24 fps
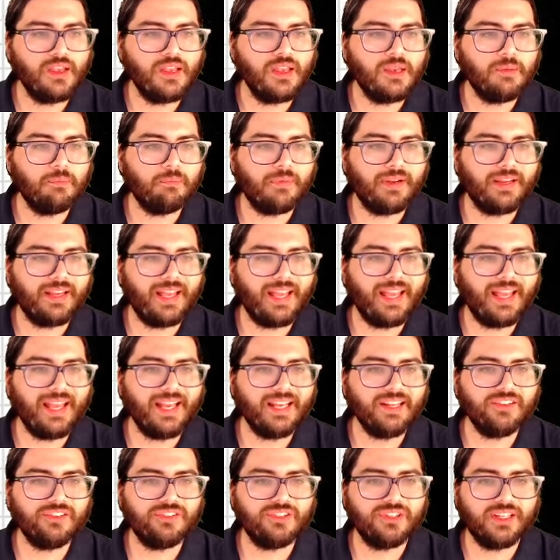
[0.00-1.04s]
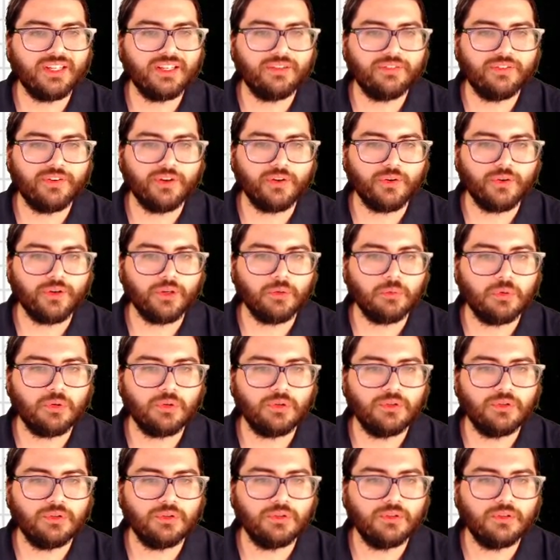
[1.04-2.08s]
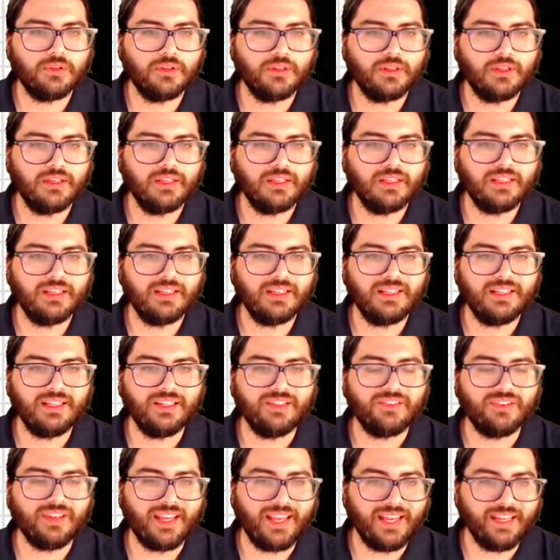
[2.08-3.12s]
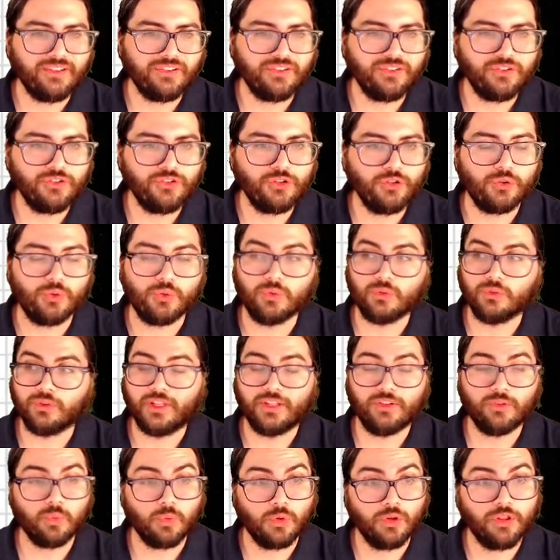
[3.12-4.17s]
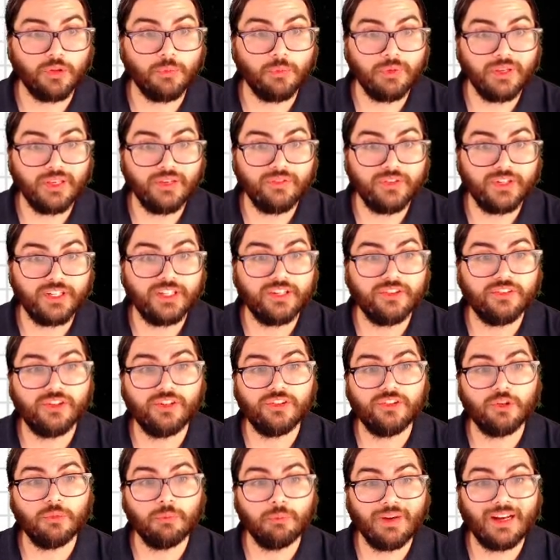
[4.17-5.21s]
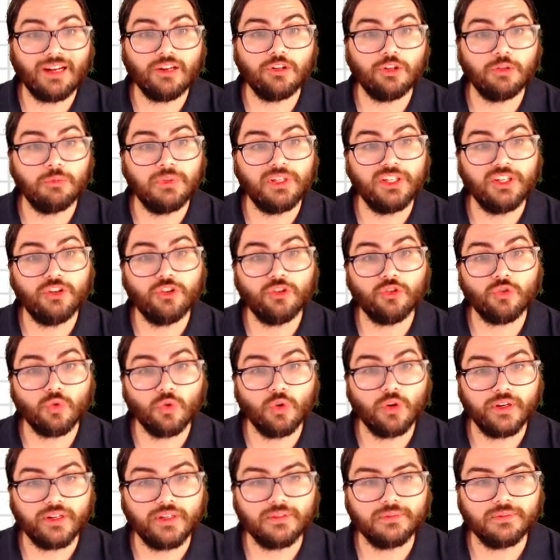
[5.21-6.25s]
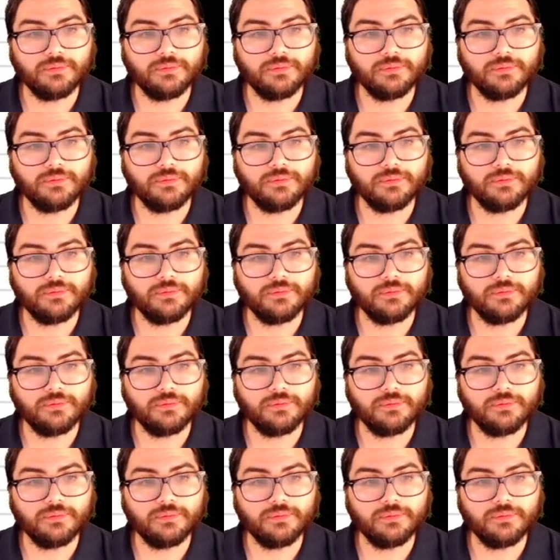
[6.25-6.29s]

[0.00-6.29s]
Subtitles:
My exiting variable is S2. That's where the pivot is that's about to be destroyed.